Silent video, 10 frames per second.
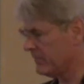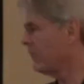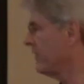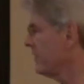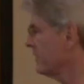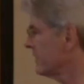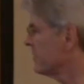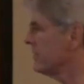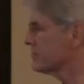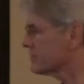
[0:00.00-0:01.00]
reveal that
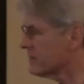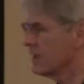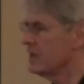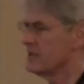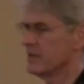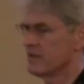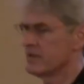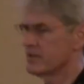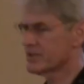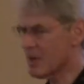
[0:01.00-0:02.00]
there is
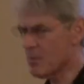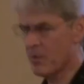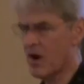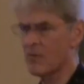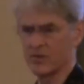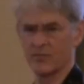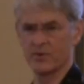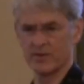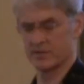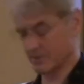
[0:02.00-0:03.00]
some
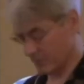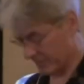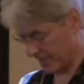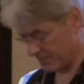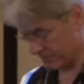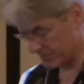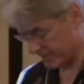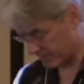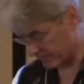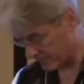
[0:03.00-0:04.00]
problem with, this, with that
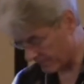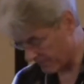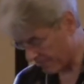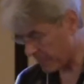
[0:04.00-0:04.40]
perspective.